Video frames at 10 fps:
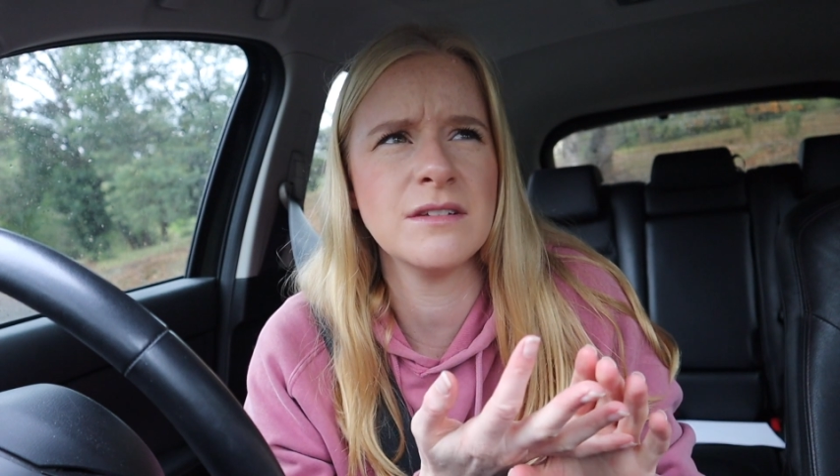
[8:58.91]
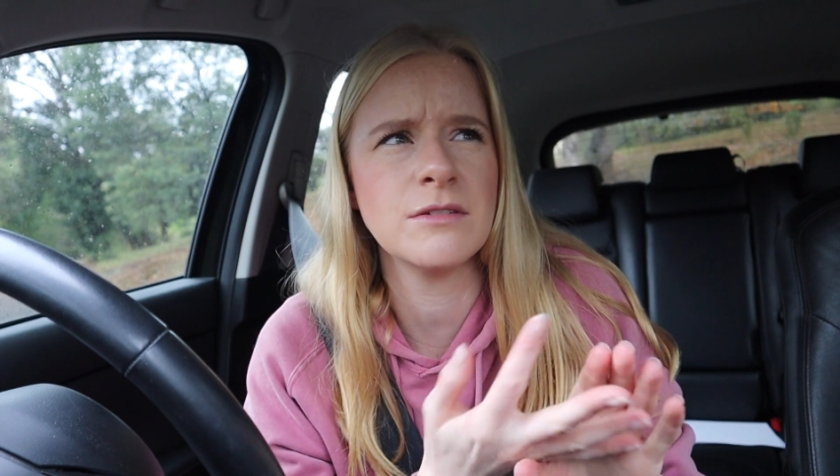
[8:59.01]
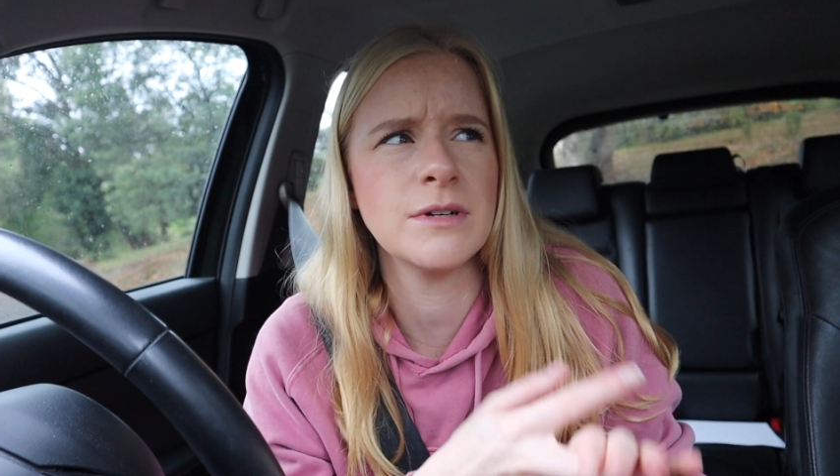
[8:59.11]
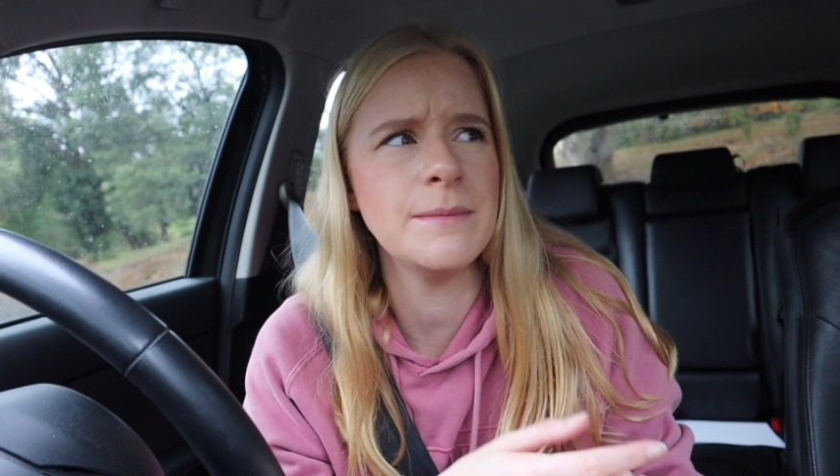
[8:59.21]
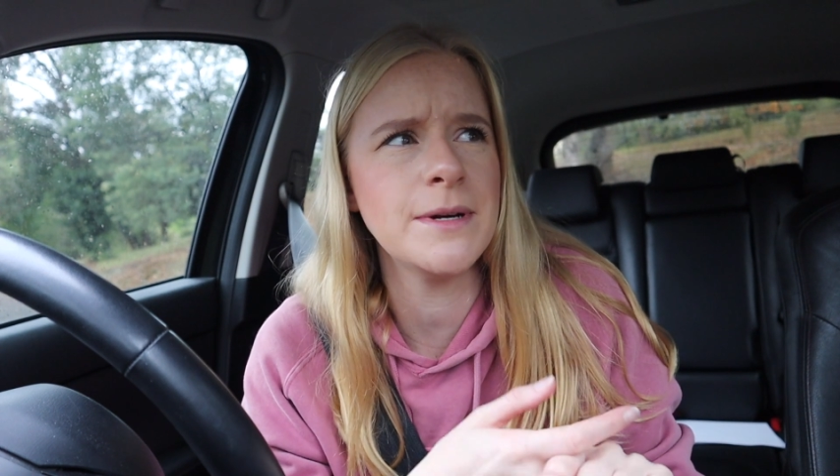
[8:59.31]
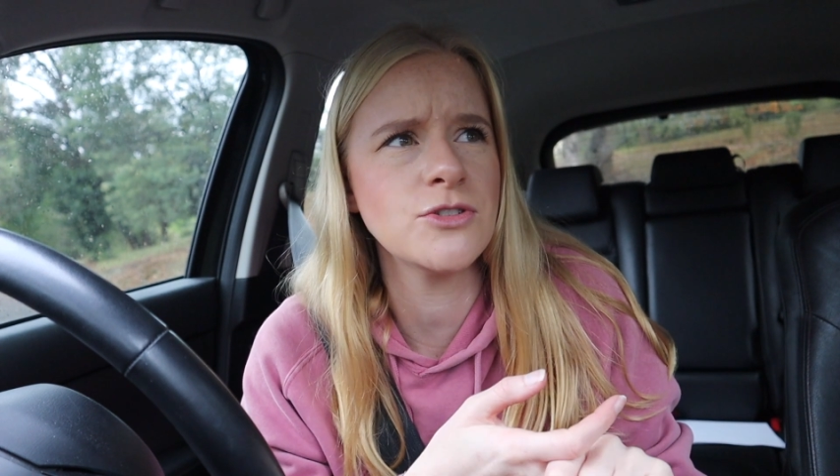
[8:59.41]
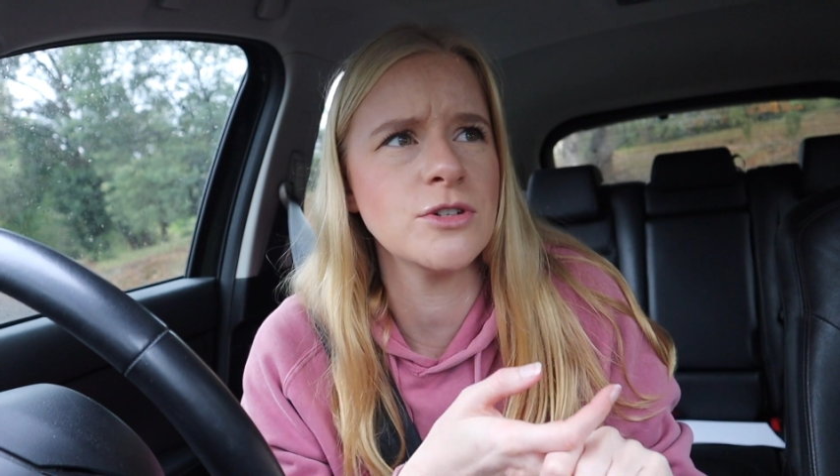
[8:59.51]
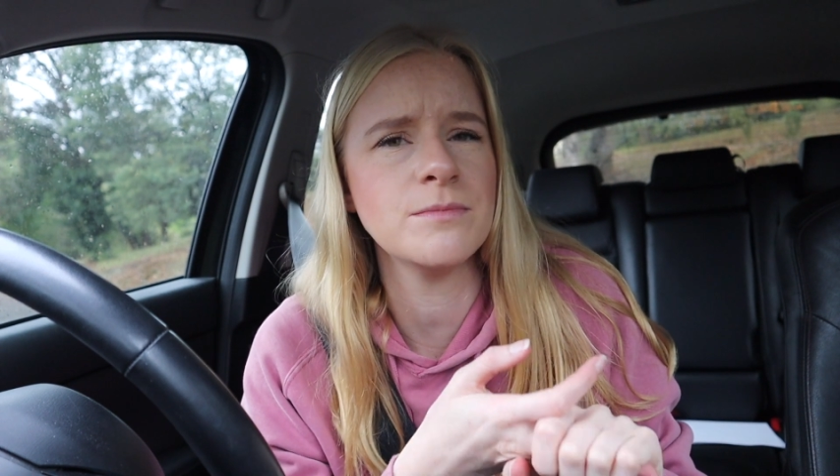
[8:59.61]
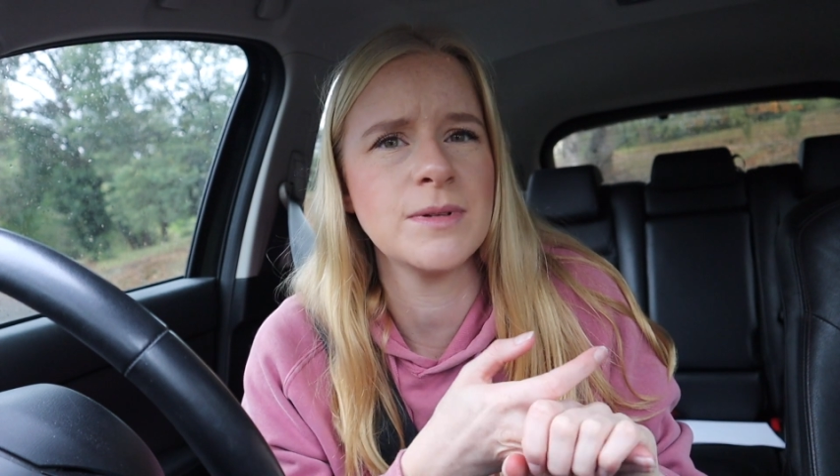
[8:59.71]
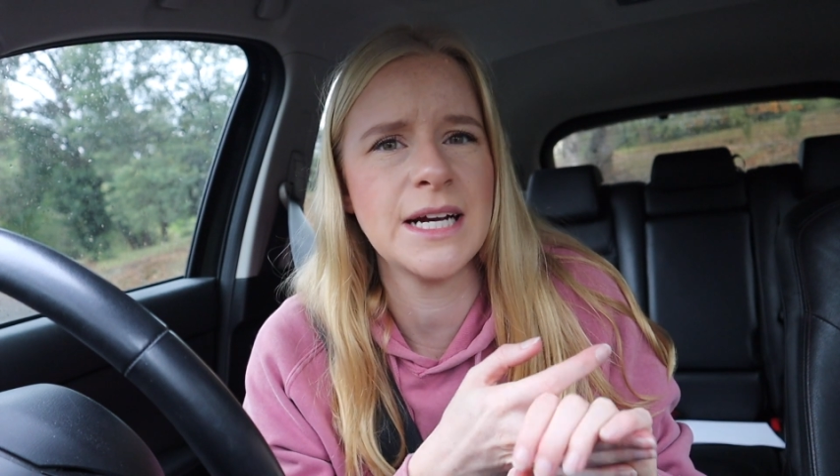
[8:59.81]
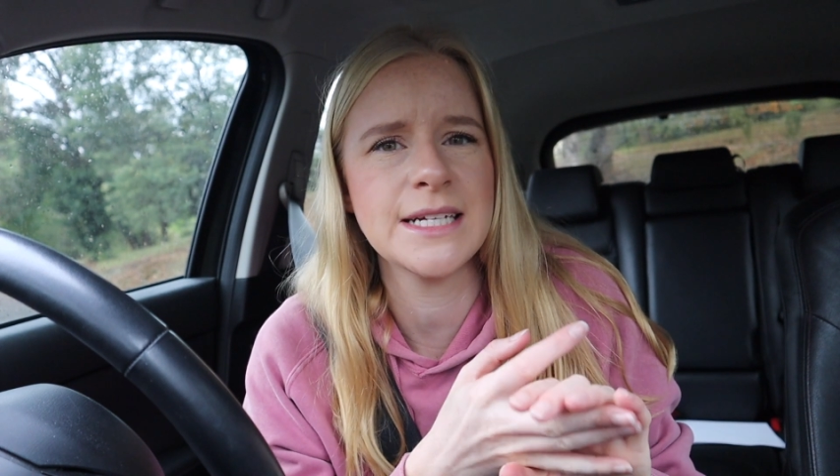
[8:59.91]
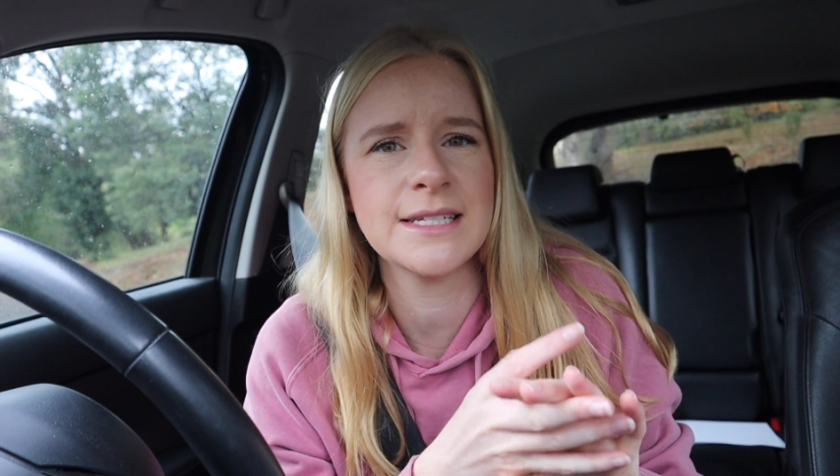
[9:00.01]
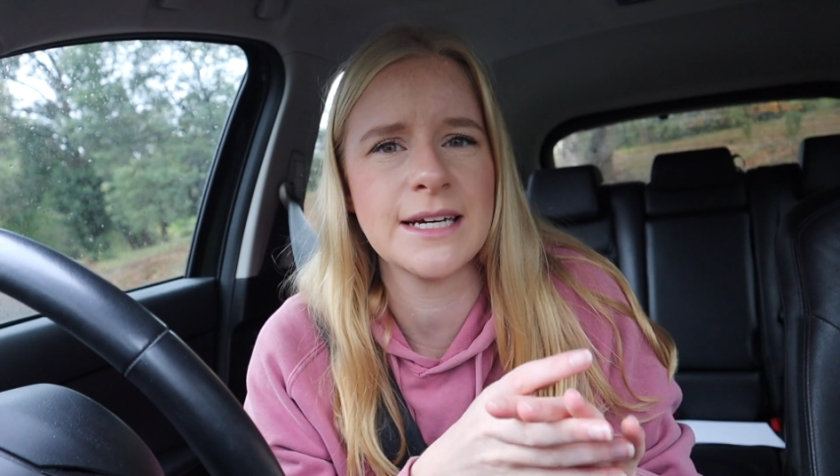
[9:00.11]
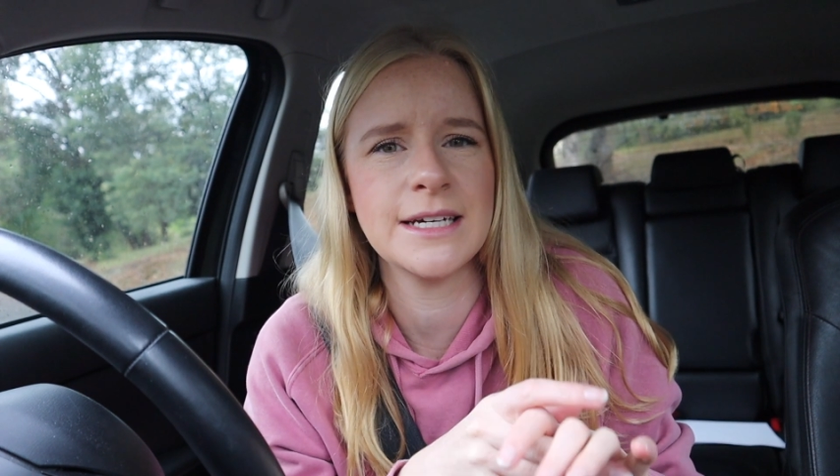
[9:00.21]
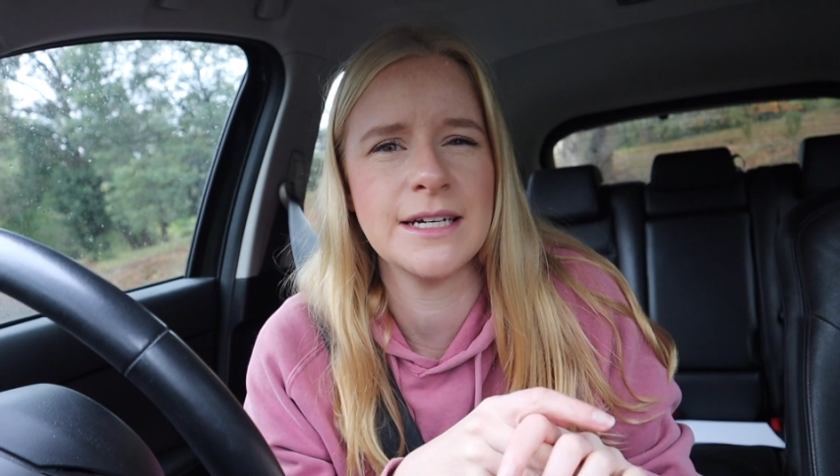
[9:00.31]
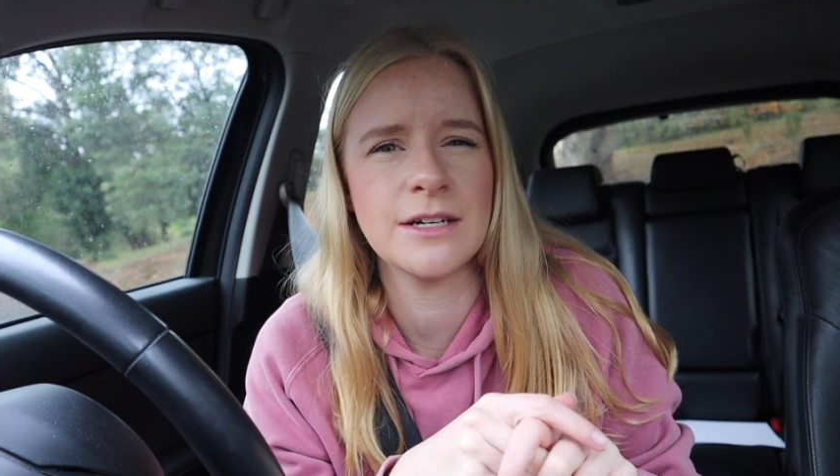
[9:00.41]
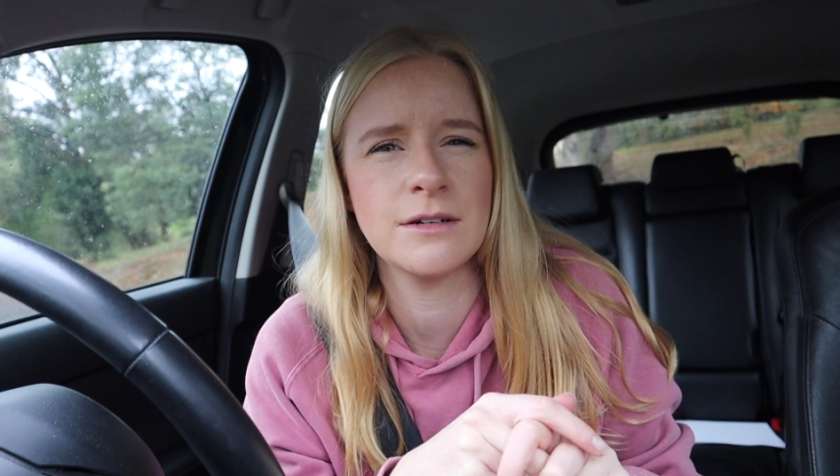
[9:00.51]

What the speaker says: 3-bedroom plus like a